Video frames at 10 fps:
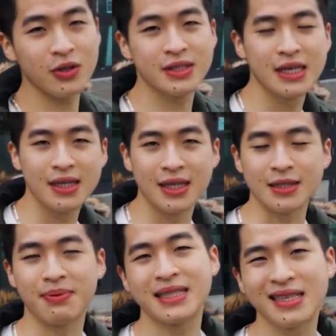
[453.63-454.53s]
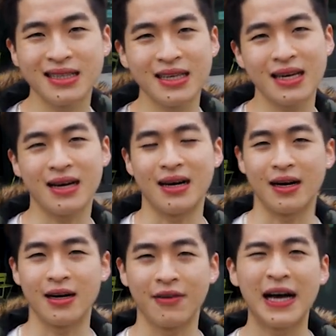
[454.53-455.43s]
O's is basically
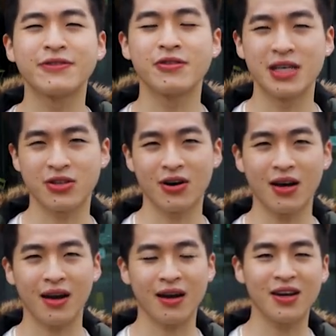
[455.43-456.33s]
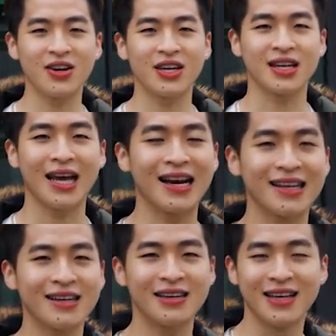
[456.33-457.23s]
a fast food restaurant here in
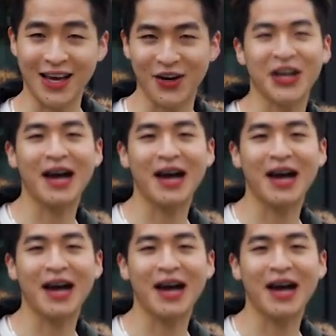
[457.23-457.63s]
Canada and on